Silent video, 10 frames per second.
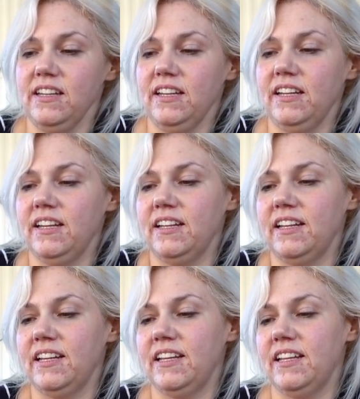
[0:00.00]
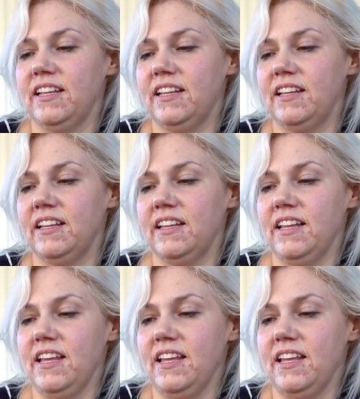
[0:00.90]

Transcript: (silence)